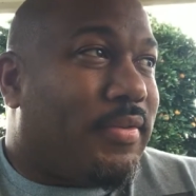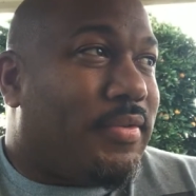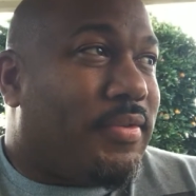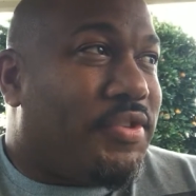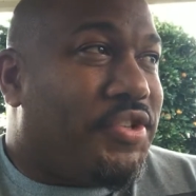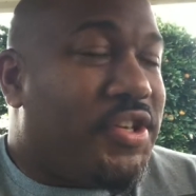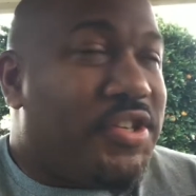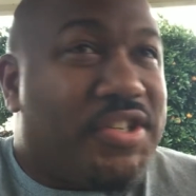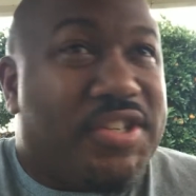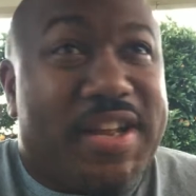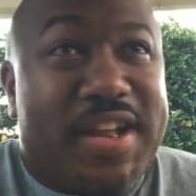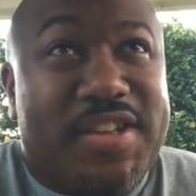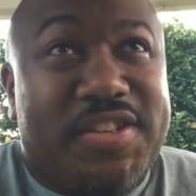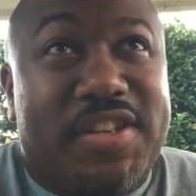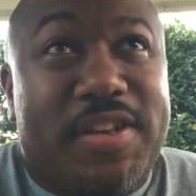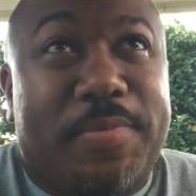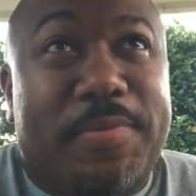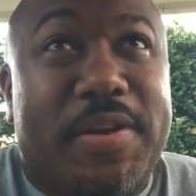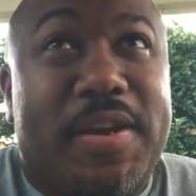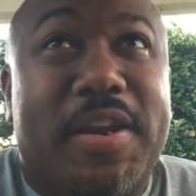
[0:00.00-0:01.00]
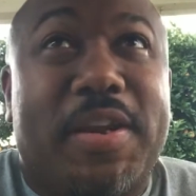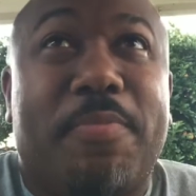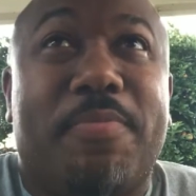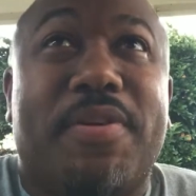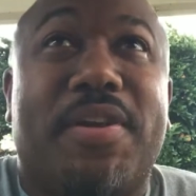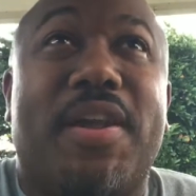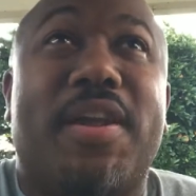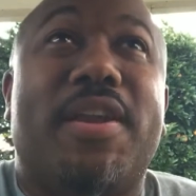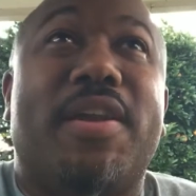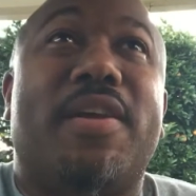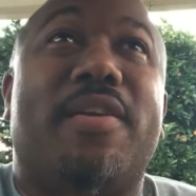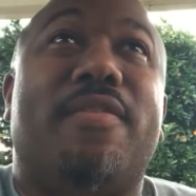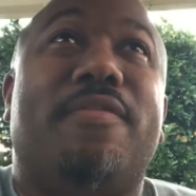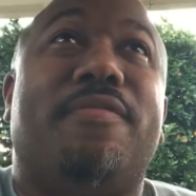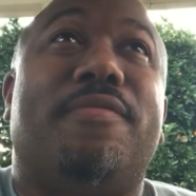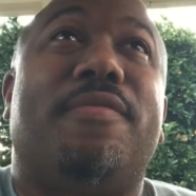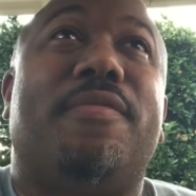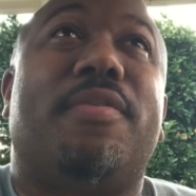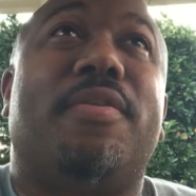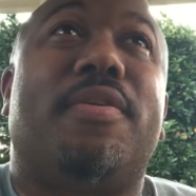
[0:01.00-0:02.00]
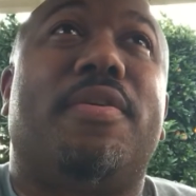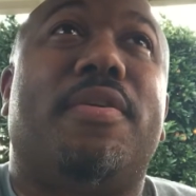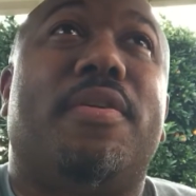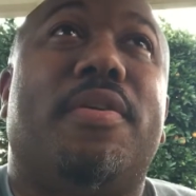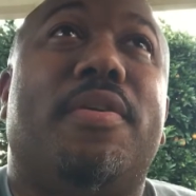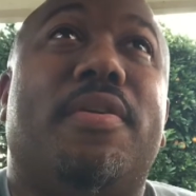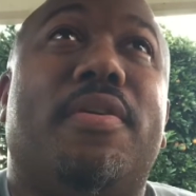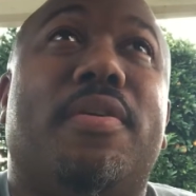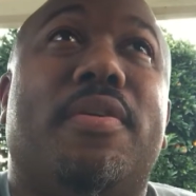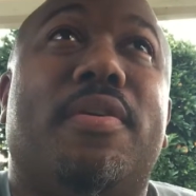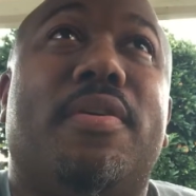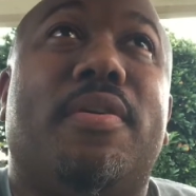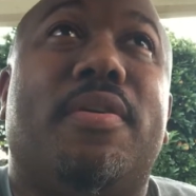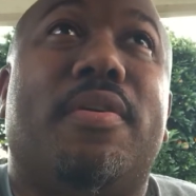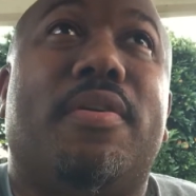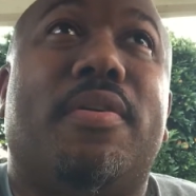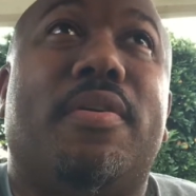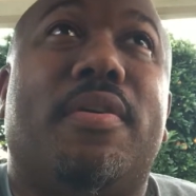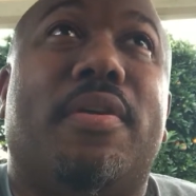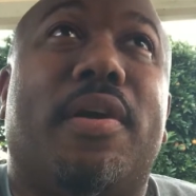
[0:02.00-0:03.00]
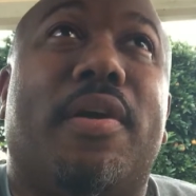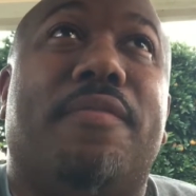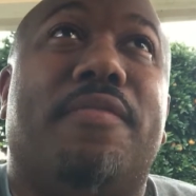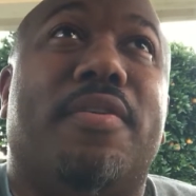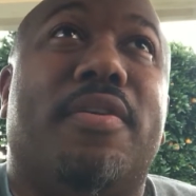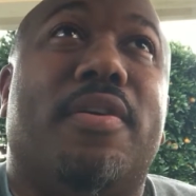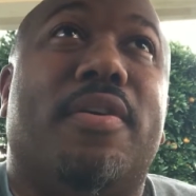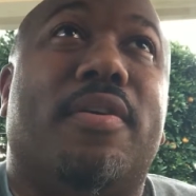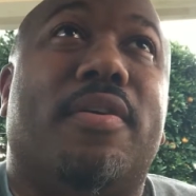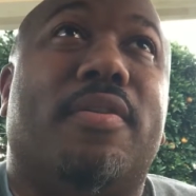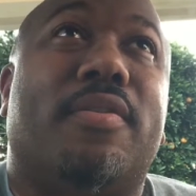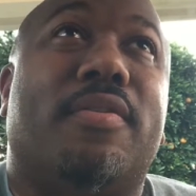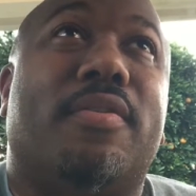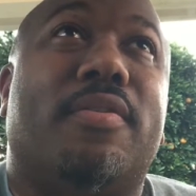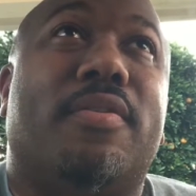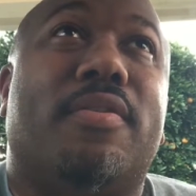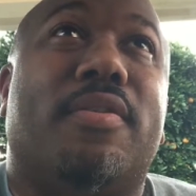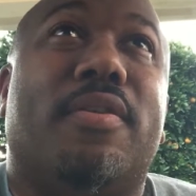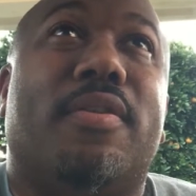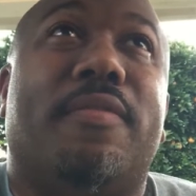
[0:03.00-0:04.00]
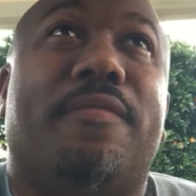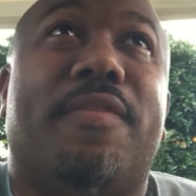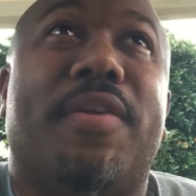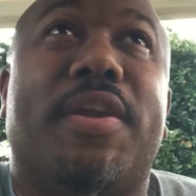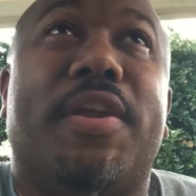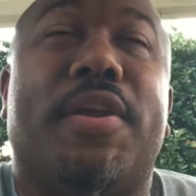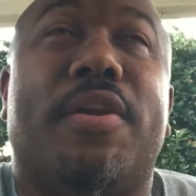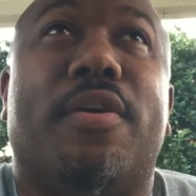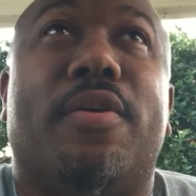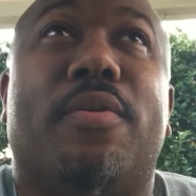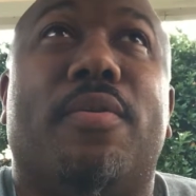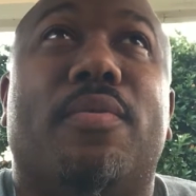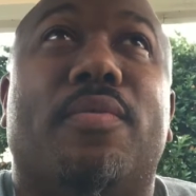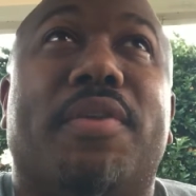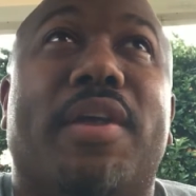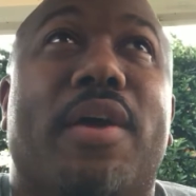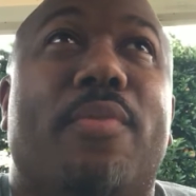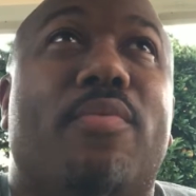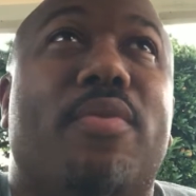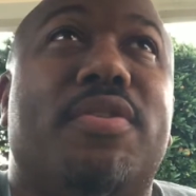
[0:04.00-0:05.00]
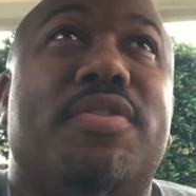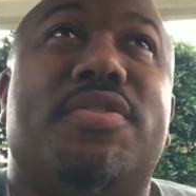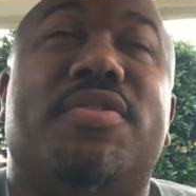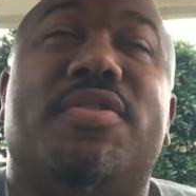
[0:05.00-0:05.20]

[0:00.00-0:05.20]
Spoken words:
she said something at the beginning of the video that was